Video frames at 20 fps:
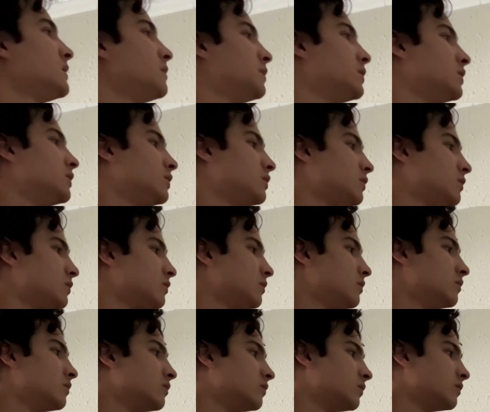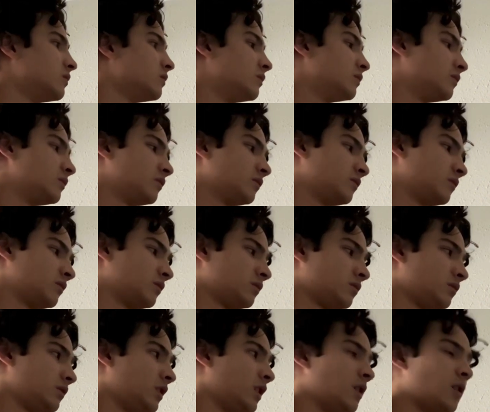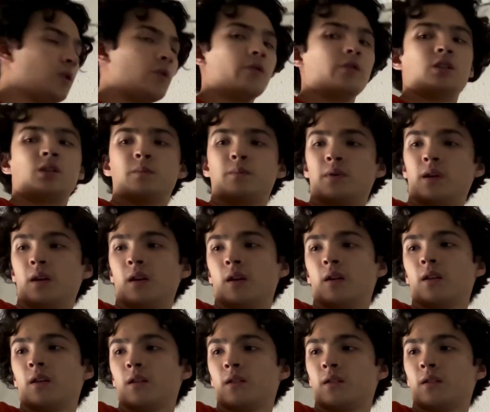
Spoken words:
blue, yellow, orange, pink.